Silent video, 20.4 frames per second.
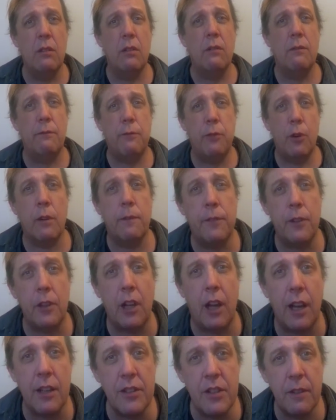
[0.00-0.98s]
for
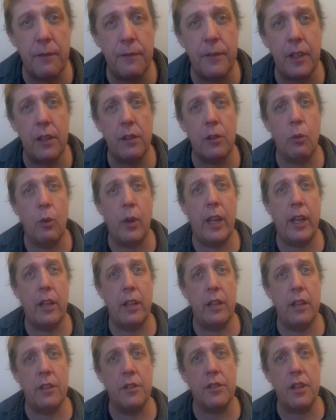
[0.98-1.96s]
philosophy the way it
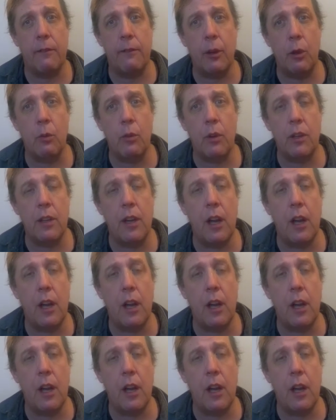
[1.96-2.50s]
is everywhere